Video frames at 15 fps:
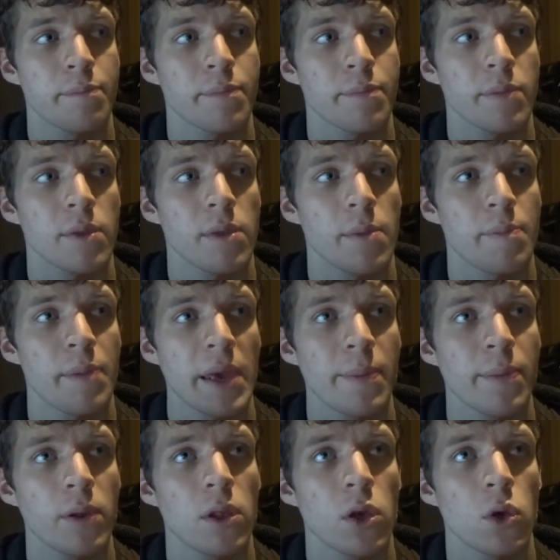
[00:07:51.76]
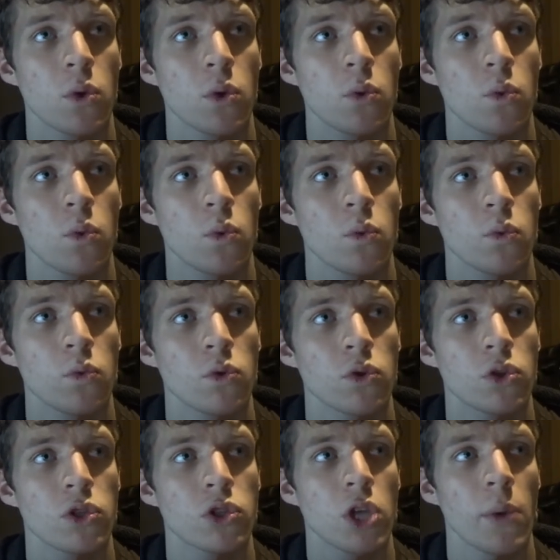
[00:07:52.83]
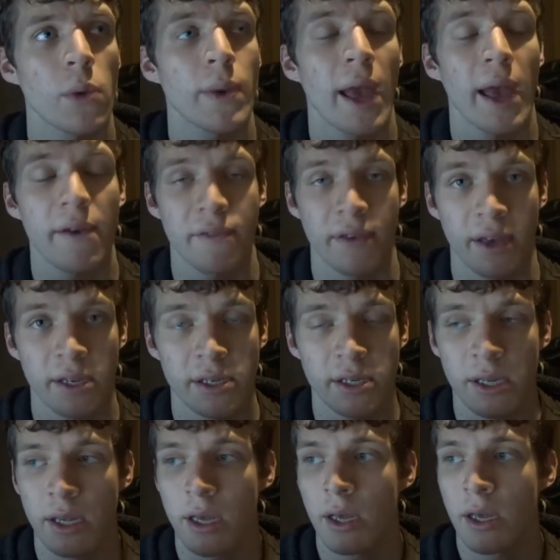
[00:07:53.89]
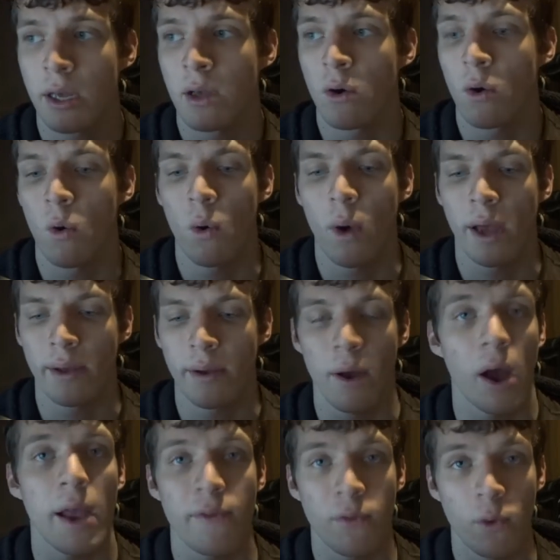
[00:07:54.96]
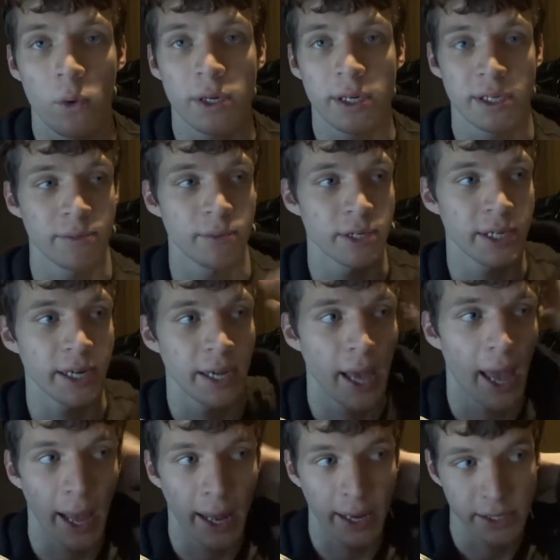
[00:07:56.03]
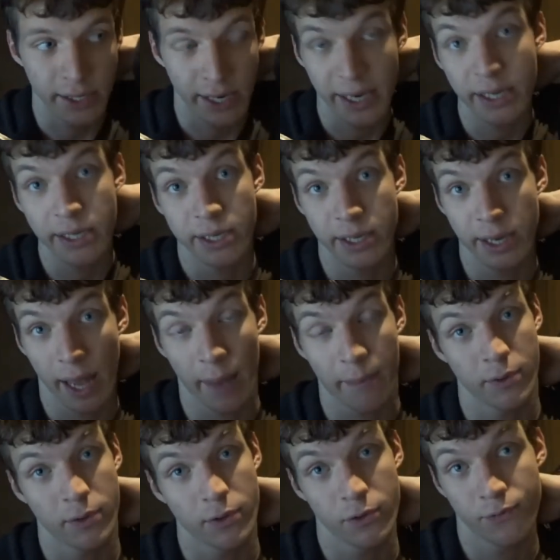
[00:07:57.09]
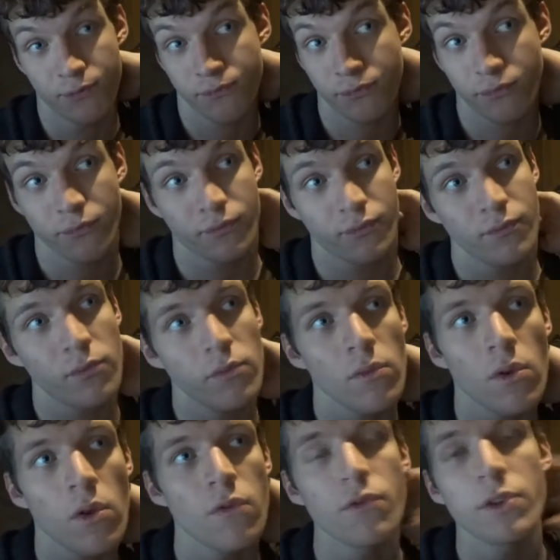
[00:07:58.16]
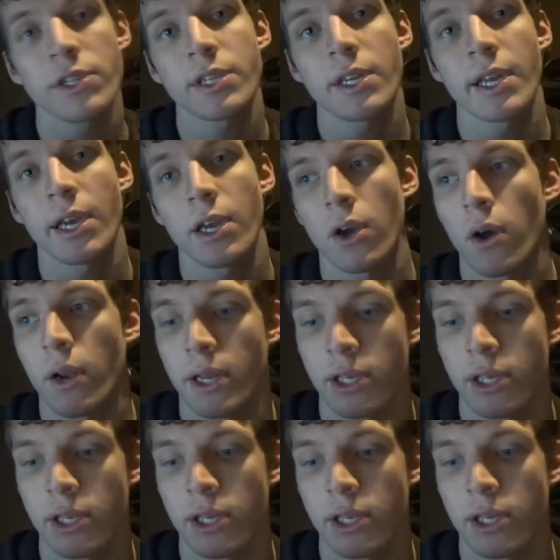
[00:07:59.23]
people who don't have it, I have autism, you see, and an incident happened recently in college,